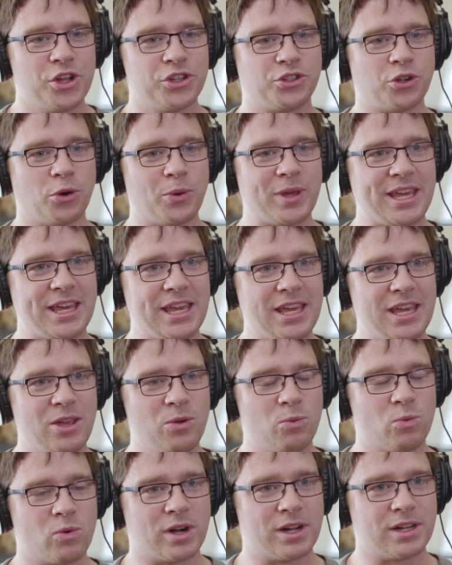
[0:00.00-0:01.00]
So he
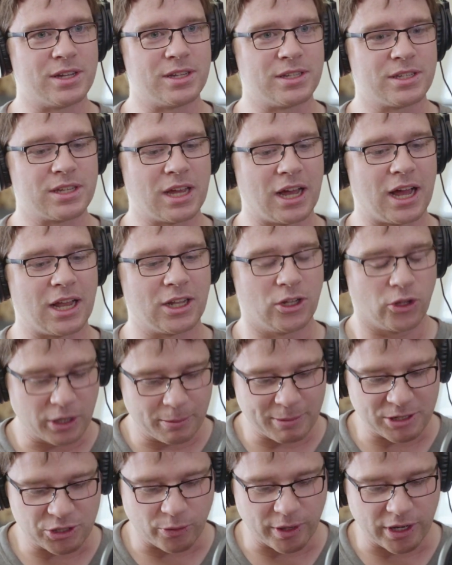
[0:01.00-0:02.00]
was looking
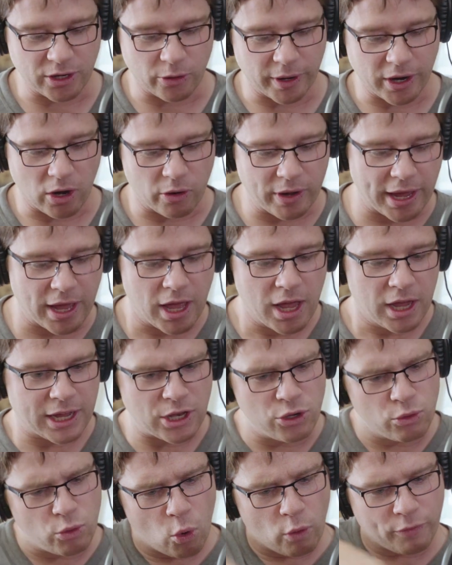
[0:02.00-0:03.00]
at my screen, going, "Okay,
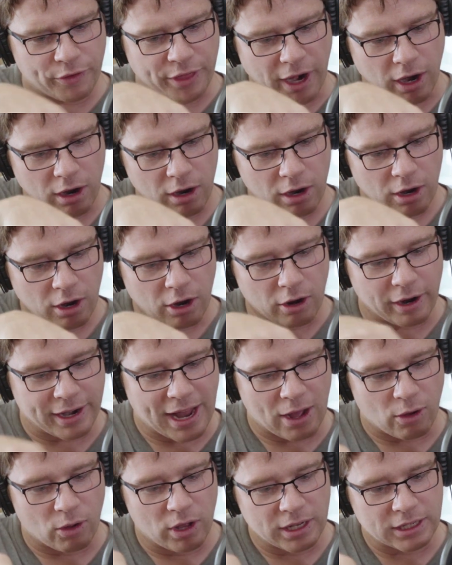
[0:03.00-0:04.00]
can you go over there? All right,
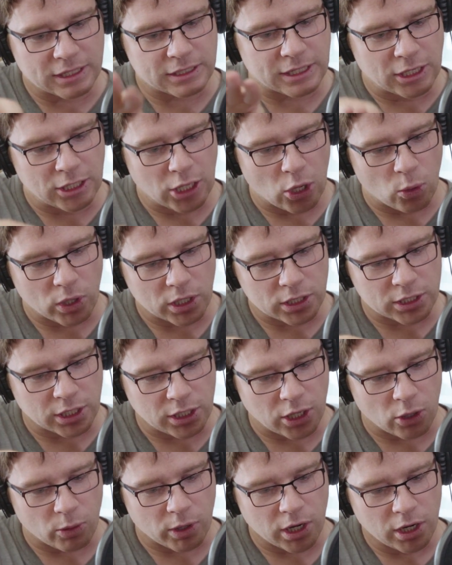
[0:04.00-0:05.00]
now a little
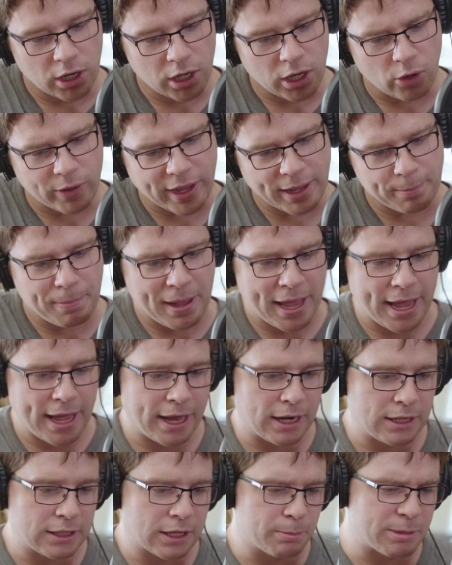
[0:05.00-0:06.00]
lower. Okay,
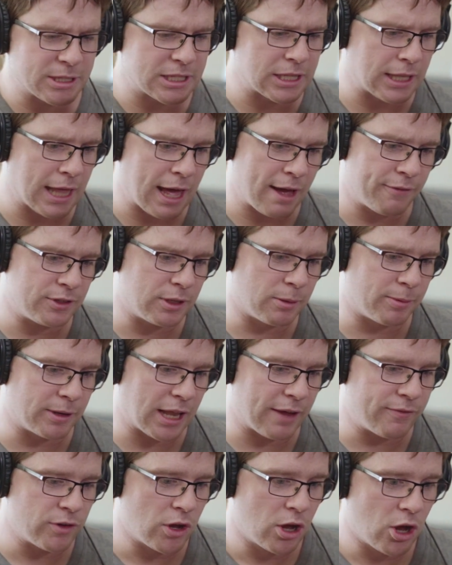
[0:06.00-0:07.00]
pan a little bit to the left, a little bit
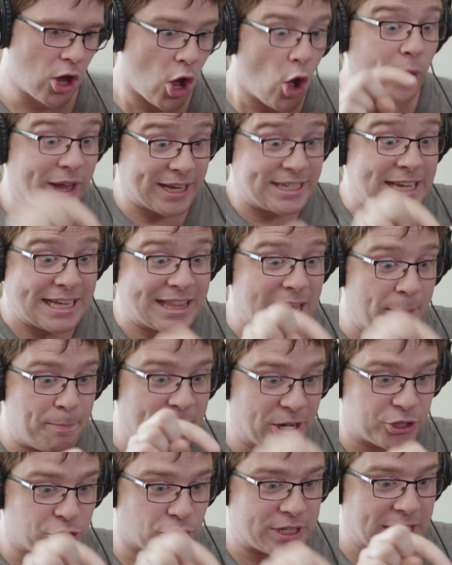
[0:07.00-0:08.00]
left. Okay, take that
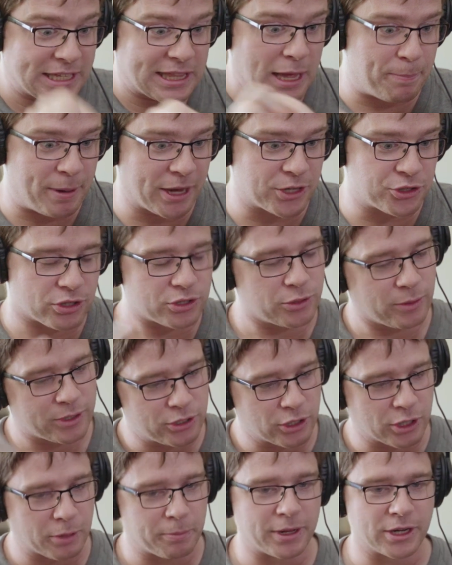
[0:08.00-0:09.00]
picture. So I
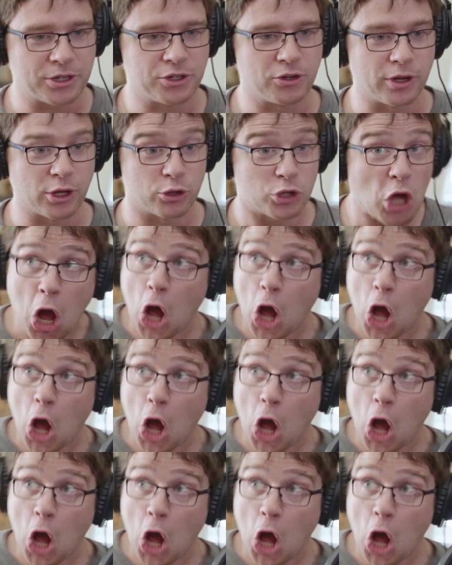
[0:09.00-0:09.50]
took a picture, and he goes,